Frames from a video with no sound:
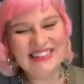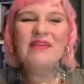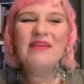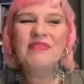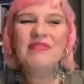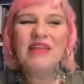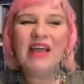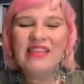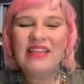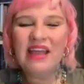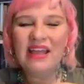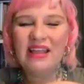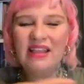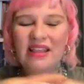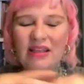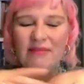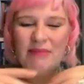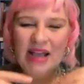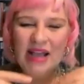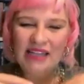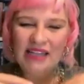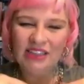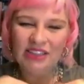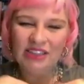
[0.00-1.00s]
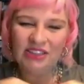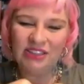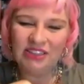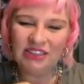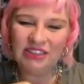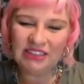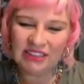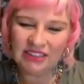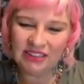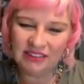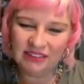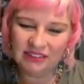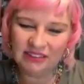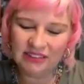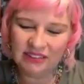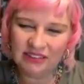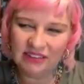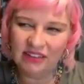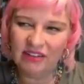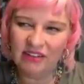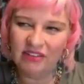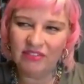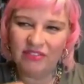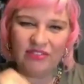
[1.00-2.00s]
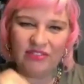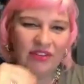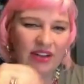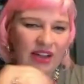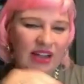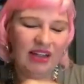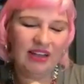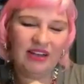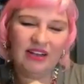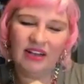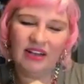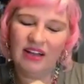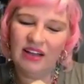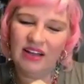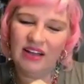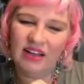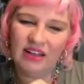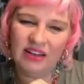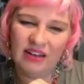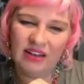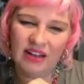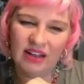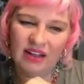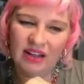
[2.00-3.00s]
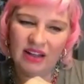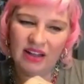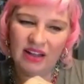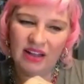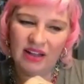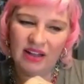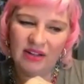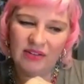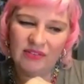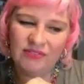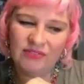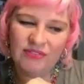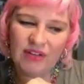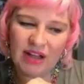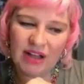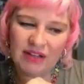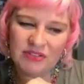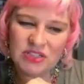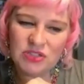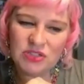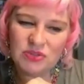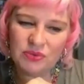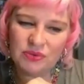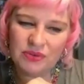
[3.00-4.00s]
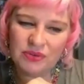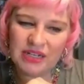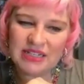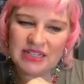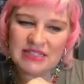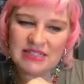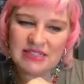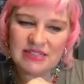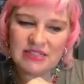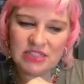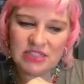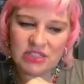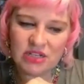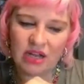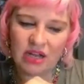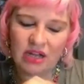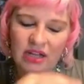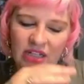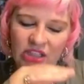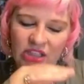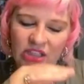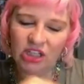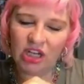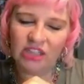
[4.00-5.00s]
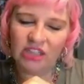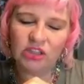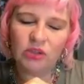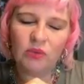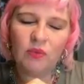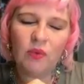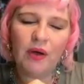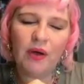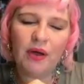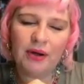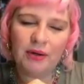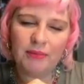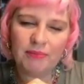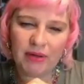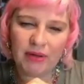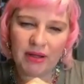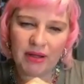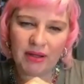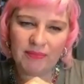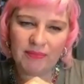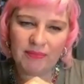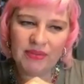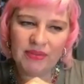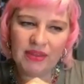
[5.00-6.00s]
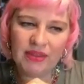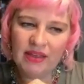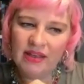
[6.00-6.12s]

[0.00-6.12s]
And then the master distiller over at Five Stories, Josh Quaterbaum,